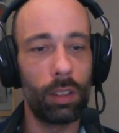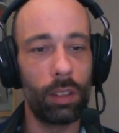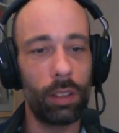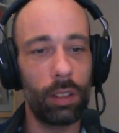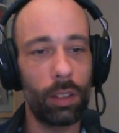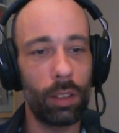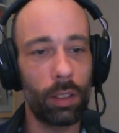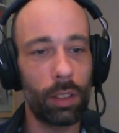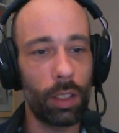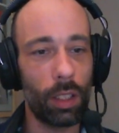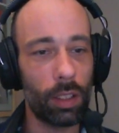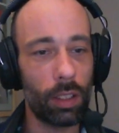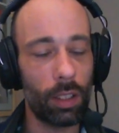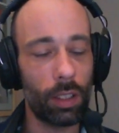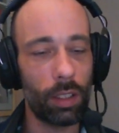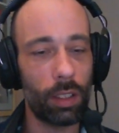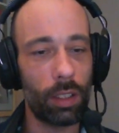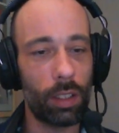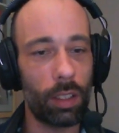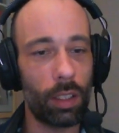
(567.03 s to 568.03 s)

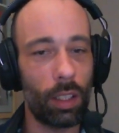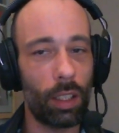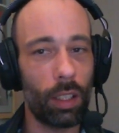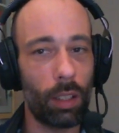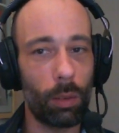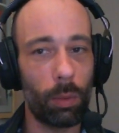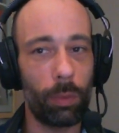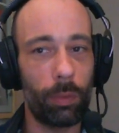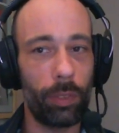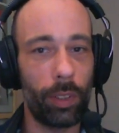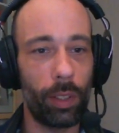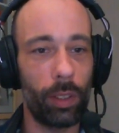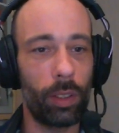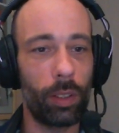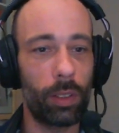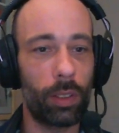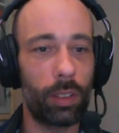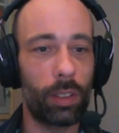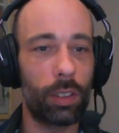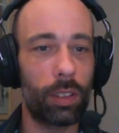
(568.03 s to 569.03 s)
successes out of
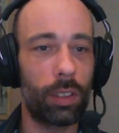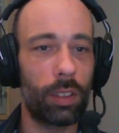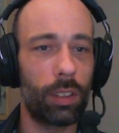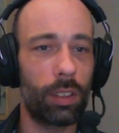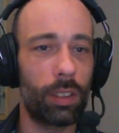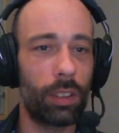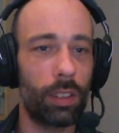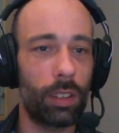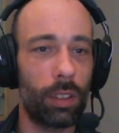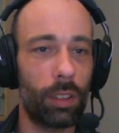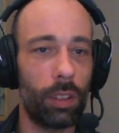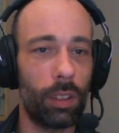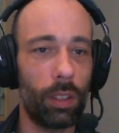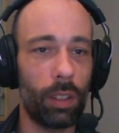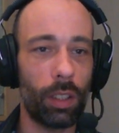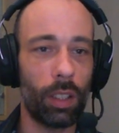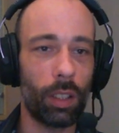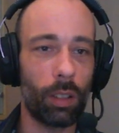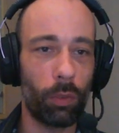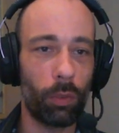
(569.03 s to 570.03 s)
values. So you
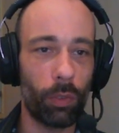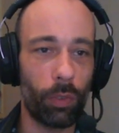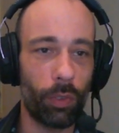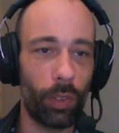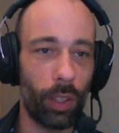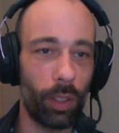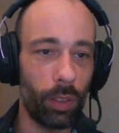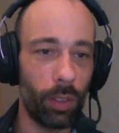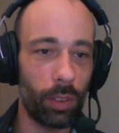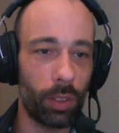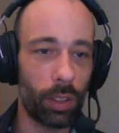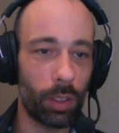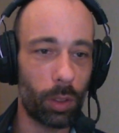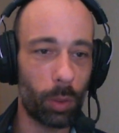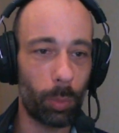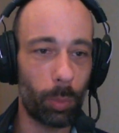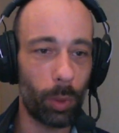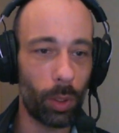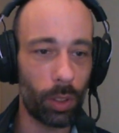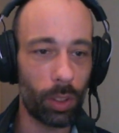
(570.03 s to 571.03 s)
got values as your
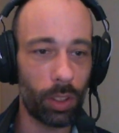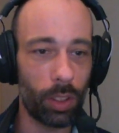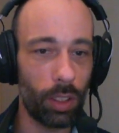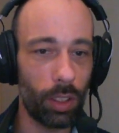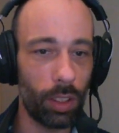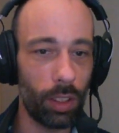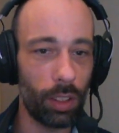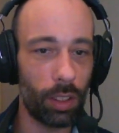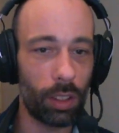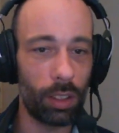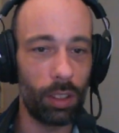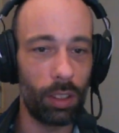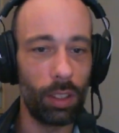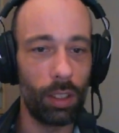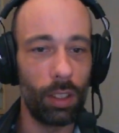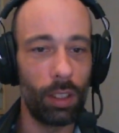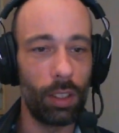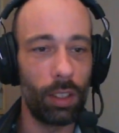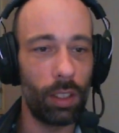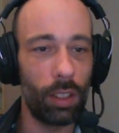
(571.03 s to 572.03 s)
person,
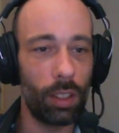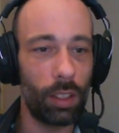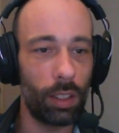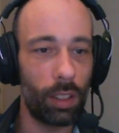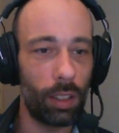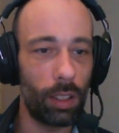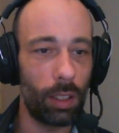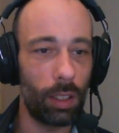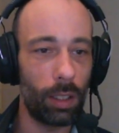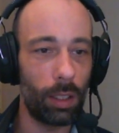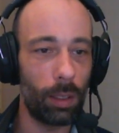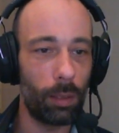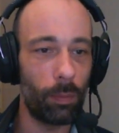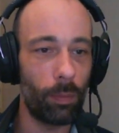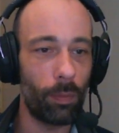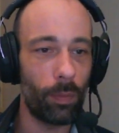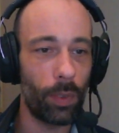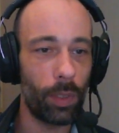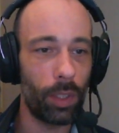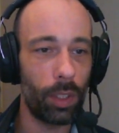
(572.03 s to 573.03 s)
and
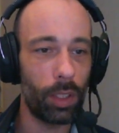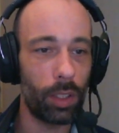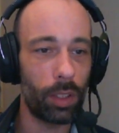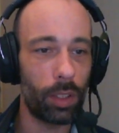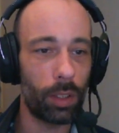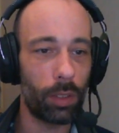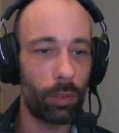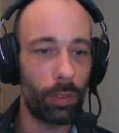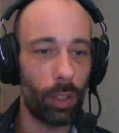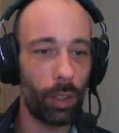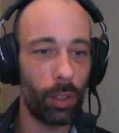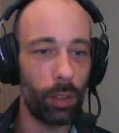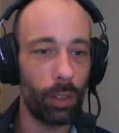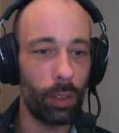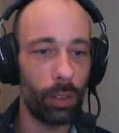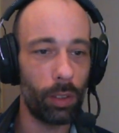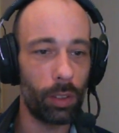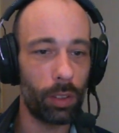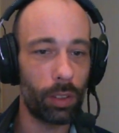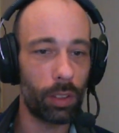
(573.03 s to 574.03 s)
these
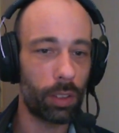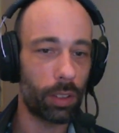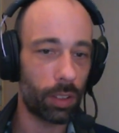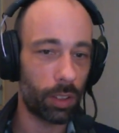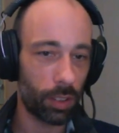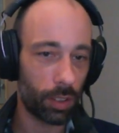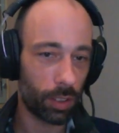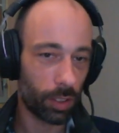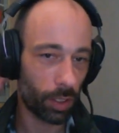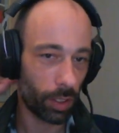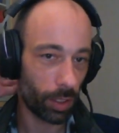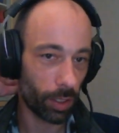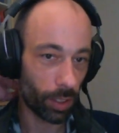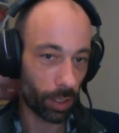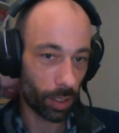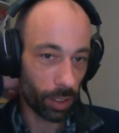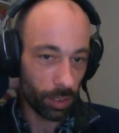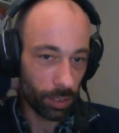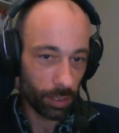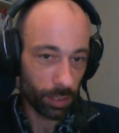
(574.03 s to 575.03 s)
values are your
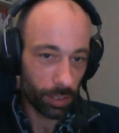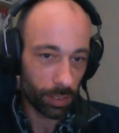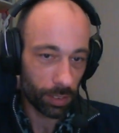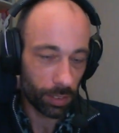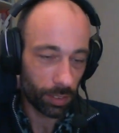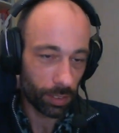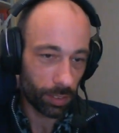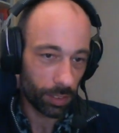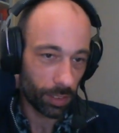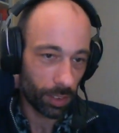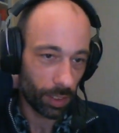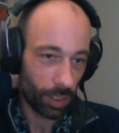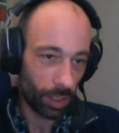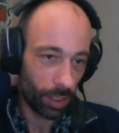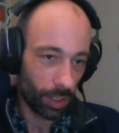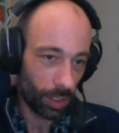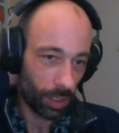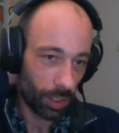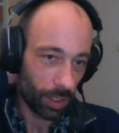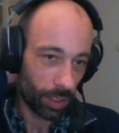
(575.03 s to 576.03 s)
own.
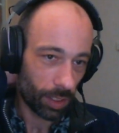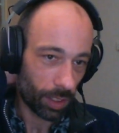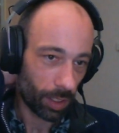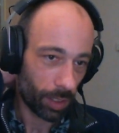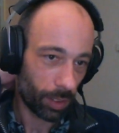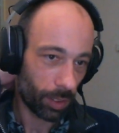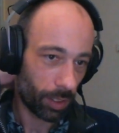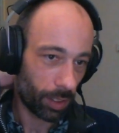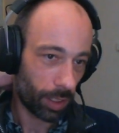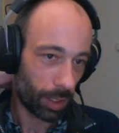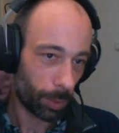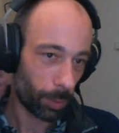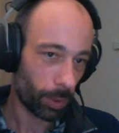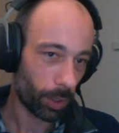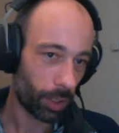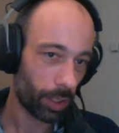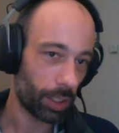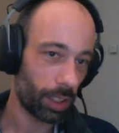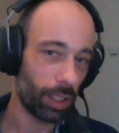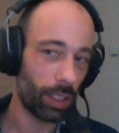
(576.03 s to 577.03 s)
So this
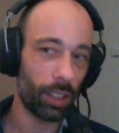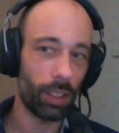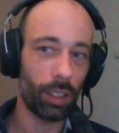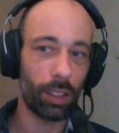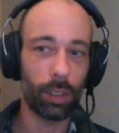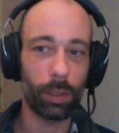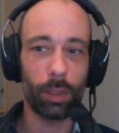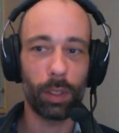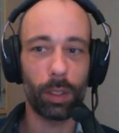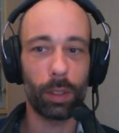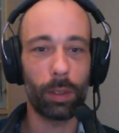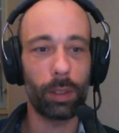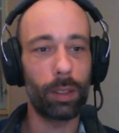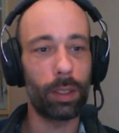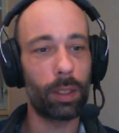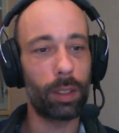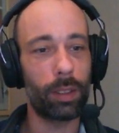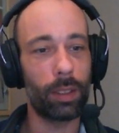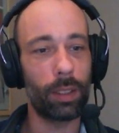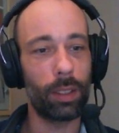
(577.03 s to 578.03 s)
word here,
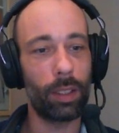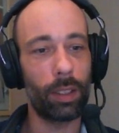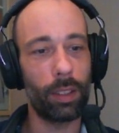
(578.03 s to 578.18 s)
this